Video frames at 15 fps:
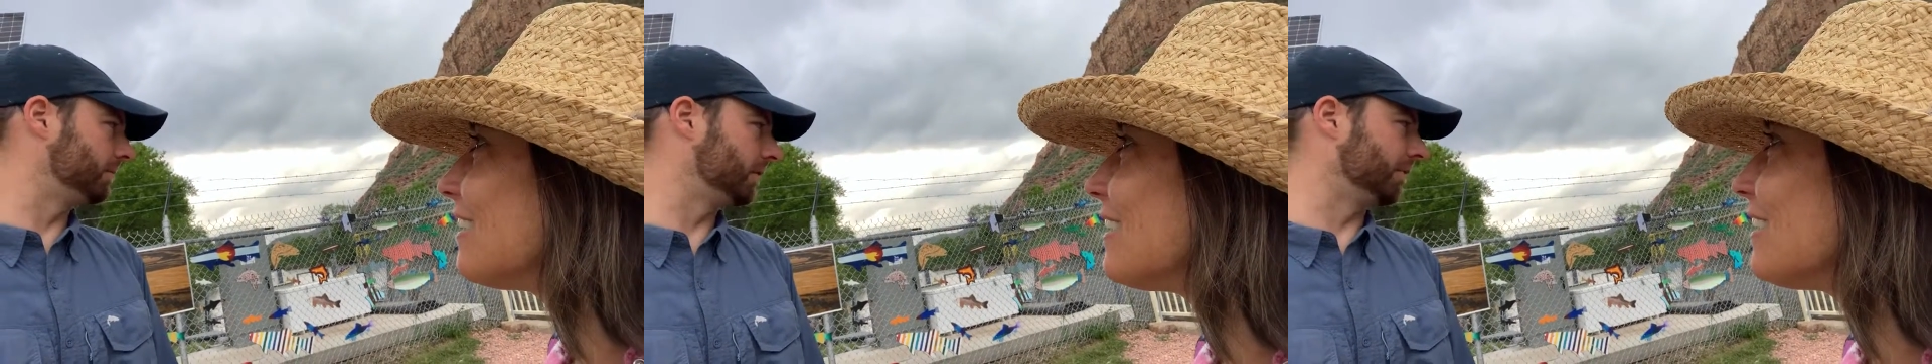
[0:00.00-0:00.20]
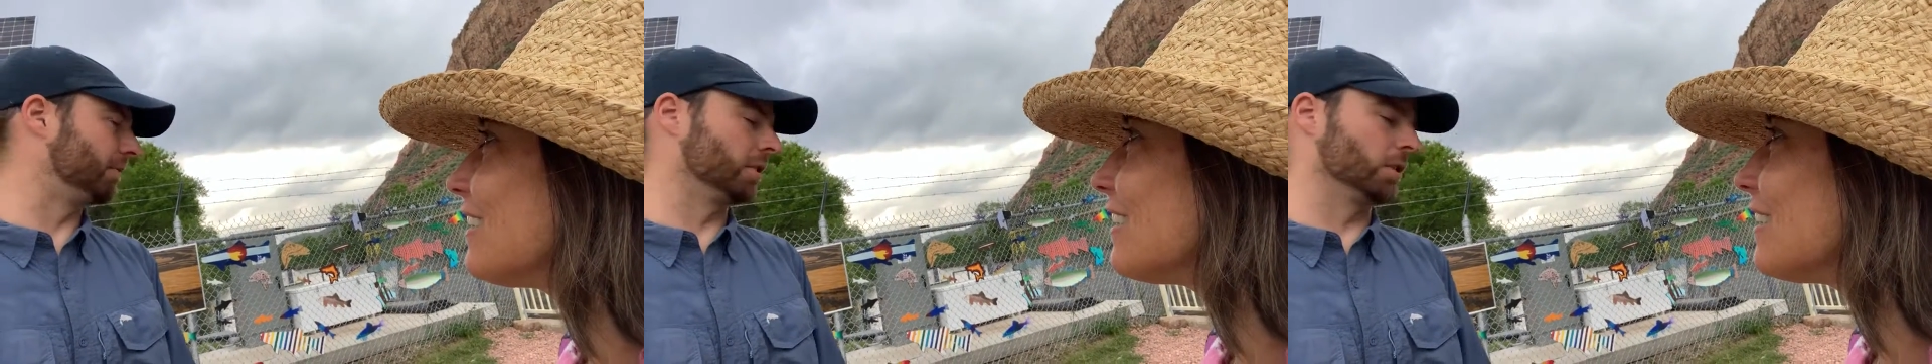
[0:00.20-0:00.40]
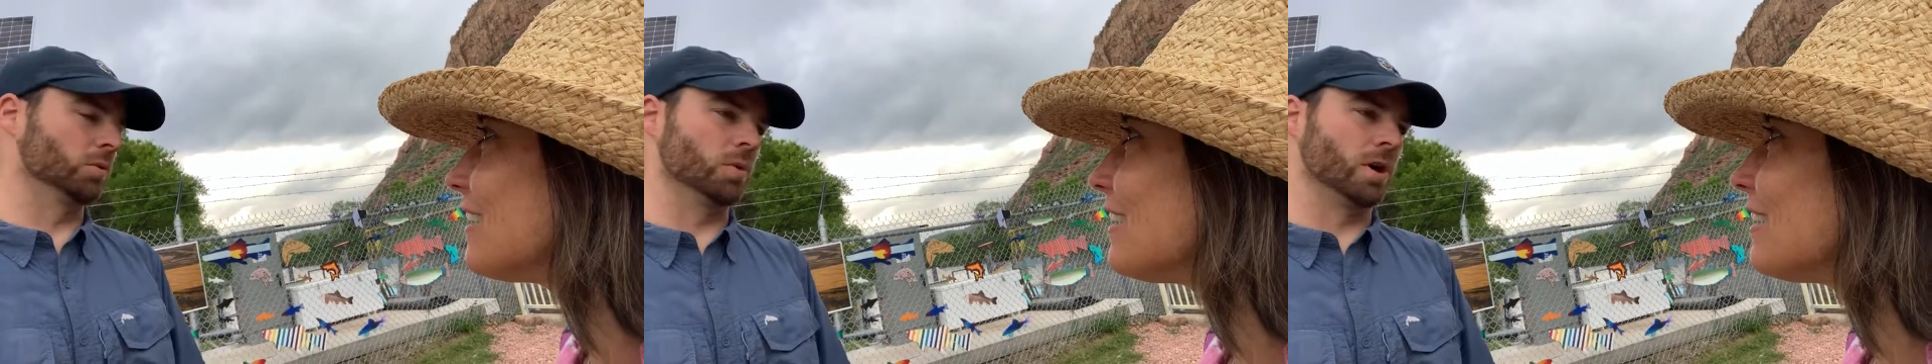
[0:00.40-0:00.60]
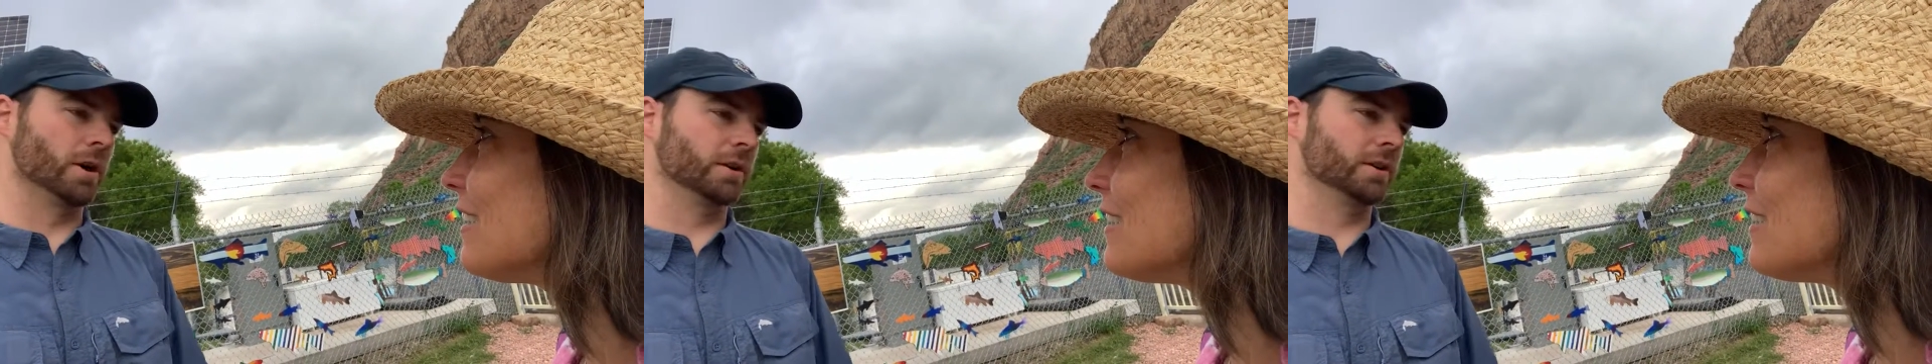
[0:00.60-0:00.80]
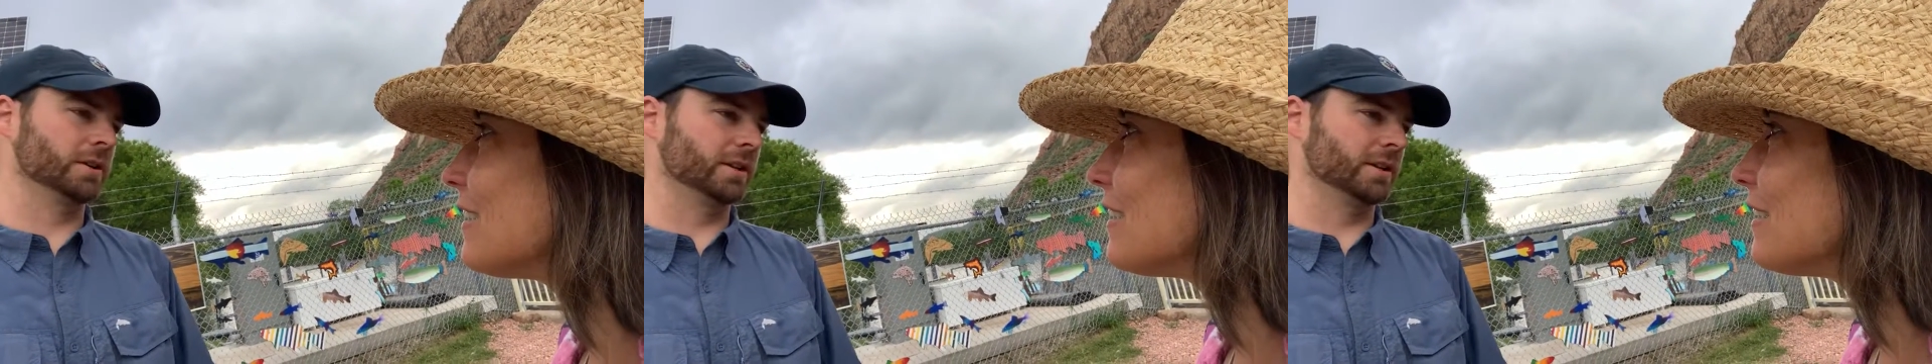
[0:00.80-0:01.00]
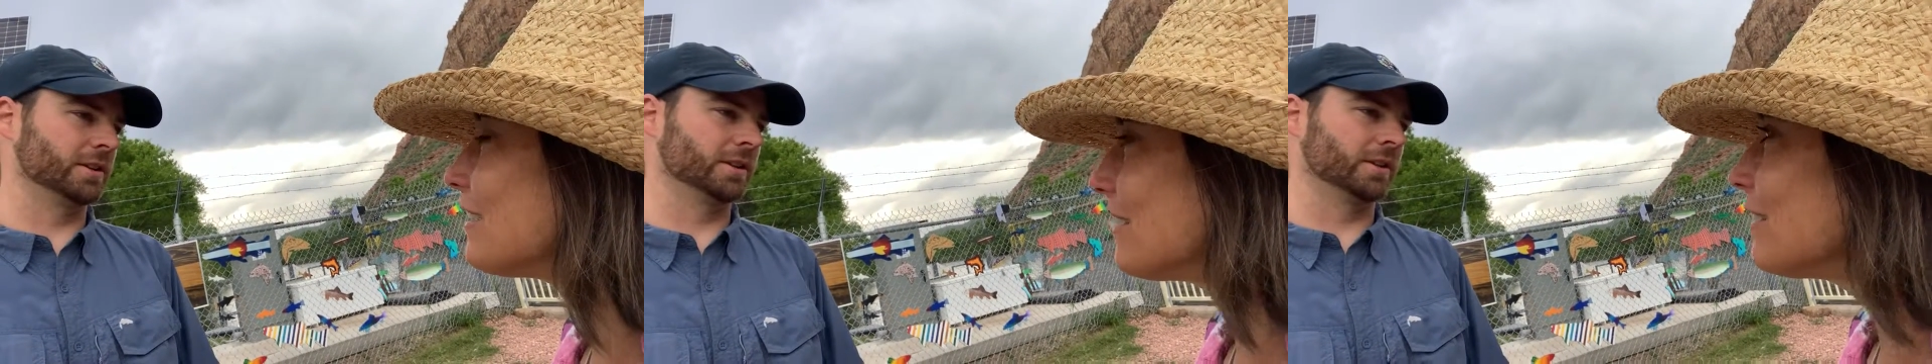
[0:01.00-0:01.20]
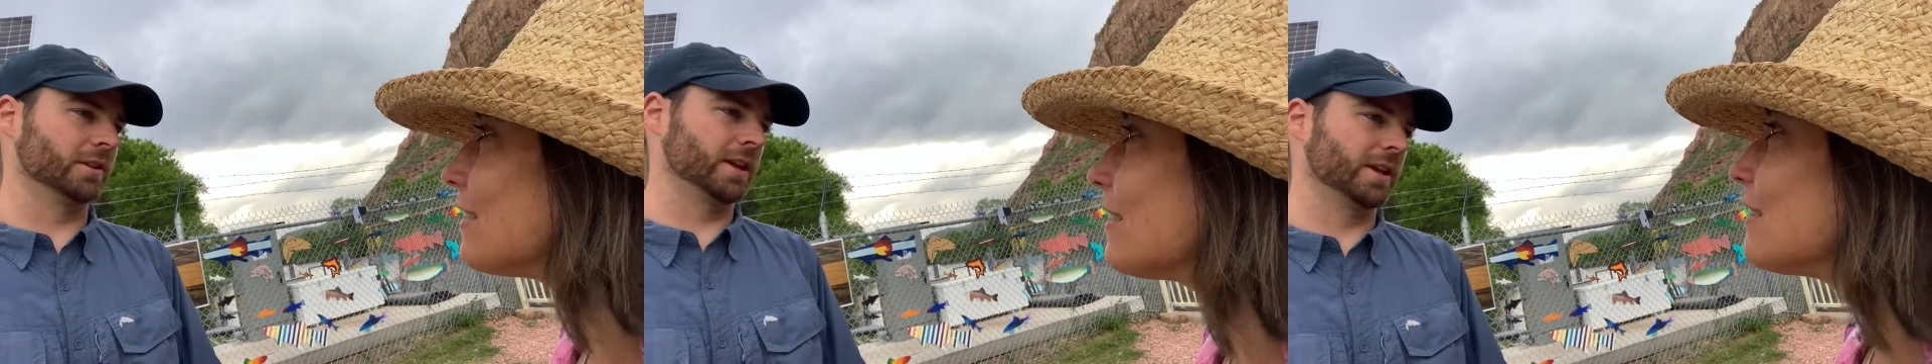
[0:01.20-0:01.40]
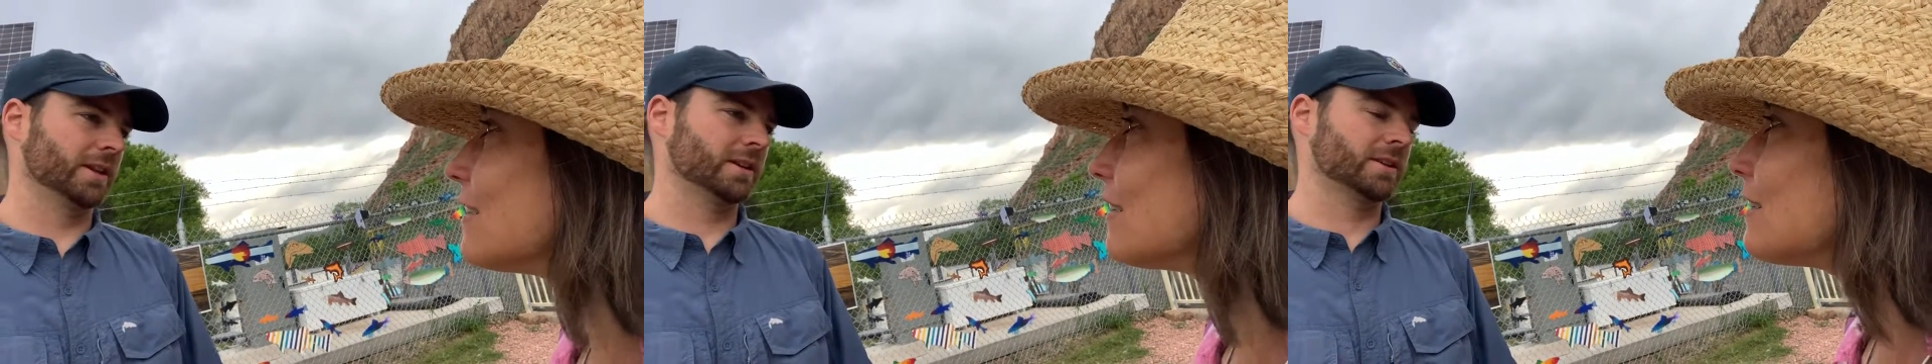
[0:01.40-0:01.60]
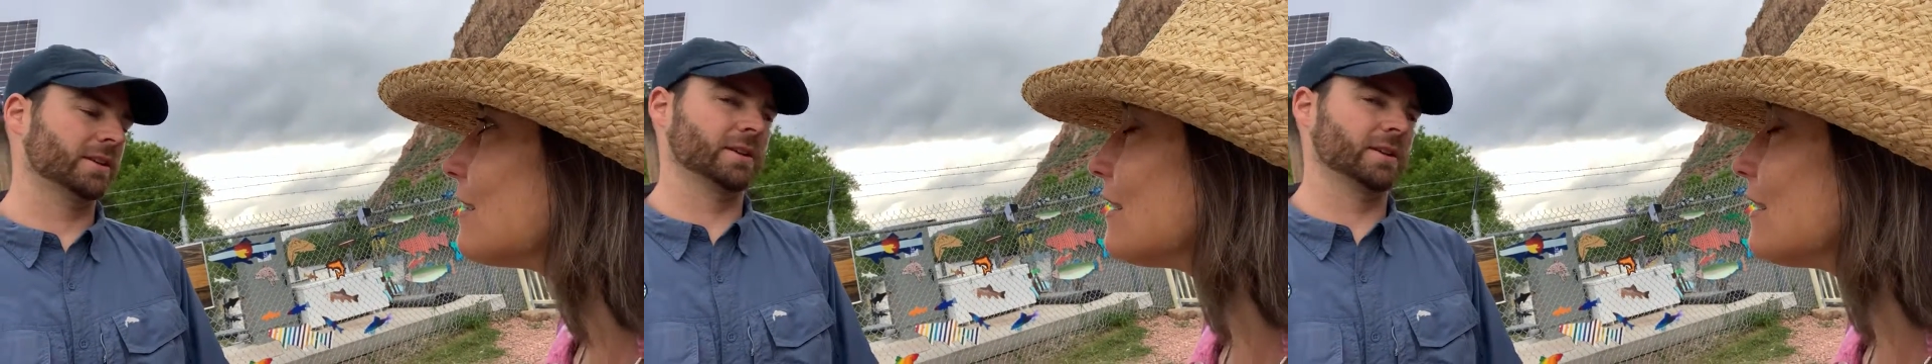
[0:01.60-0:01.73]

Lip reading: divert water into the lake